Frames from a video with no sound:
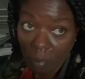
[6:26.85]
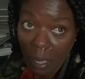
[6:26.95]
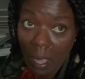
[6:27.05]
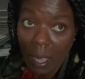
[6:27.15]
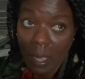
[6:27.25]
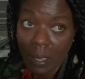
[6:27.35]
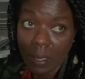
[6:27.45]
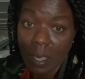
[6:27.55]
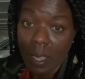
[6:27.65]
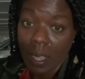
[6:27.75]
And
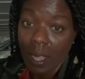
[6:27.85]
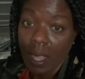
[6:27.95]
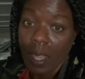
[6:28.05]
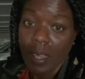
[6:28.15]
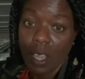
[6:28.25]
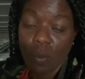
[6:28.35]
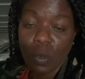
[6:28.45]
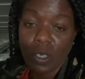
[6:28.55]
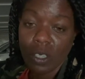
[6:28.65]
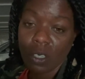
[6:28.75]
they were
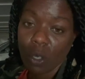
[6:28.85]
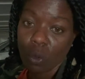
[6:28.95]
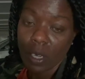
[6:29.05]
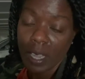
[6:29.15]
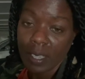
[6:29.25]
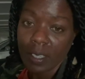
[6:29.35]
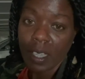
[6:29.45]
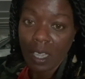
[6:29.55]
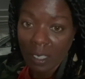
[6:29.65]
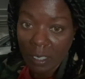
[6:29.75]
just so nice.
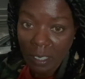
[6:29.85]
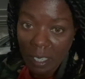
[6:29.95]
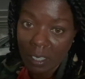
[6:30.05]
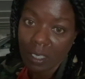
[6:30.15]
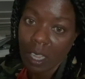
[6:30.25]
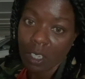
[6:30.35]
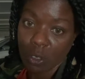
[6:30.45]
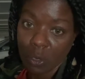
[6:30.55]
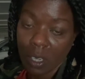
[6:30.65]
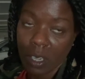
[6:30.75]
Kelly and
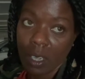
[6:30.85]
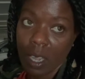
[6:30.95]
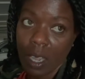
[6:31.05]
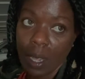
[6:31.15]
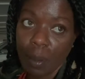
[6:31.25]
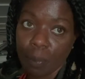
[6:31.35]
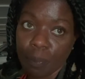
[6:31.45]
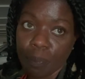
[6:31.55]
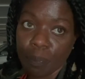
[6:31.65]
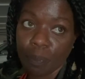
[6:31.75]
Sandria
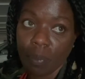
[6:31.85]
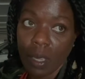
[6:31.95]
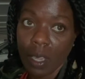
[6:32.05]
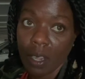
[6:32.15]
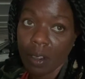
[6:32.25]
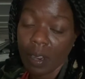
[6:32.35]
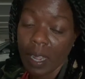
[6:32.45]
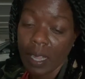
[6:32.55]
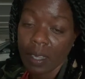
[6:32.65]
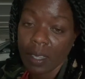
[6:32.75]
here
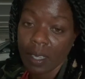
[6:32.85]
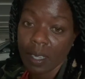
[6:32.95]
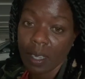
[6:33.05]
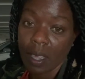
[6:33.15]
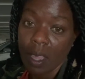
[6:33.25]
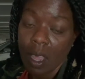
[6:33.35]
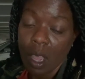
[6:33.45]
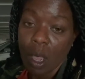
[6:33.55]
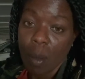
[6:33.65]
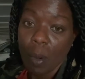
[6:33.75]
at the
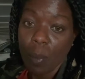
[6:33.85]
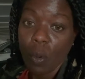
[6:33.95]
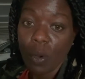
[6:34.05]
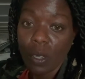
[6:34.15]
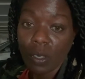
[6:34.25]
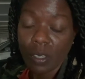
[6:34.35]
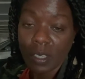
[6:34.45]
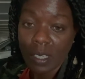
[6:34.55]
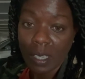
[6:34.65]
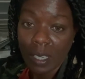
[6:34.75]
Memorial
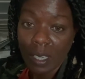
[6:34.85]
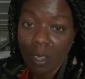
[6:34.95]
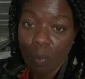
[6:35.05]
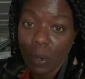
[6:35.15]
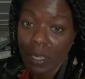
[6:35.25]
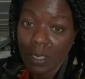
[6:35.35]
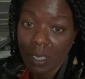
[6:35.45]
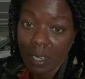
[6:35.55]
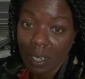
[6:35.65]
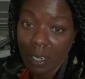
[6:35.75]
City Breast
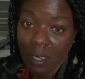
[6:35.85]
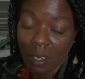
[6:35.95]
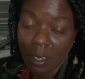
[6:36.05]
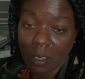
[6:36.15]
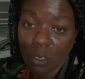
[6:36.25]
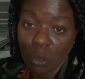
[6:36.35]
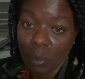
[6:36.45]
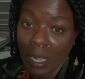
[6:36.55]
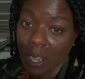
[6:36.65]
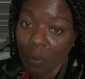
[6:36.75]
Center. Two
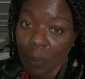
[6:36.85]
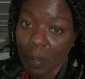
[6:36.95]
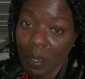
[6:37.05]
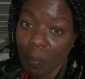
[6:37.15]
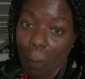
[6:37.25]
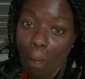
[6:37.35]
black women.